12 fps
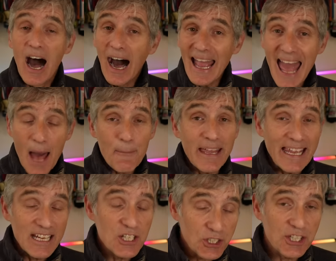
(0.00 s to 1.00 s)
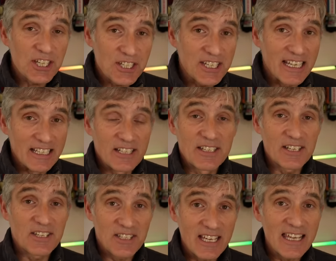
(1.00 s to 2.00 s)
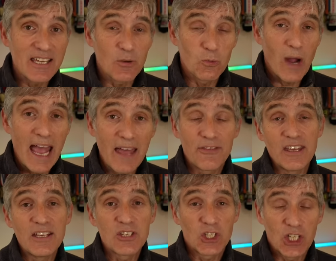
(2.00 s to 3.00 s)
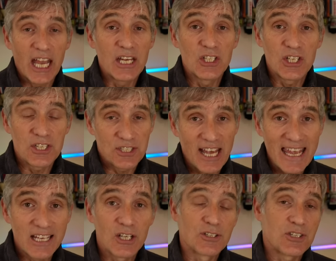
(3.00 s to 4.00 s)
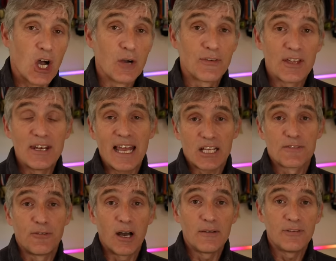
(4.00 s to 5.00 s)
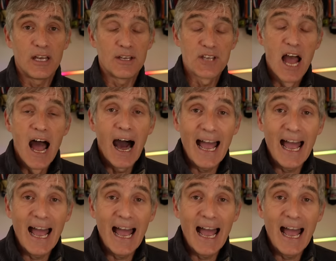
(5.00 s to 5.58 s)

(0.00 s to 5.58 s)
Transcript: I am interested to see where these changes take us over the next five years.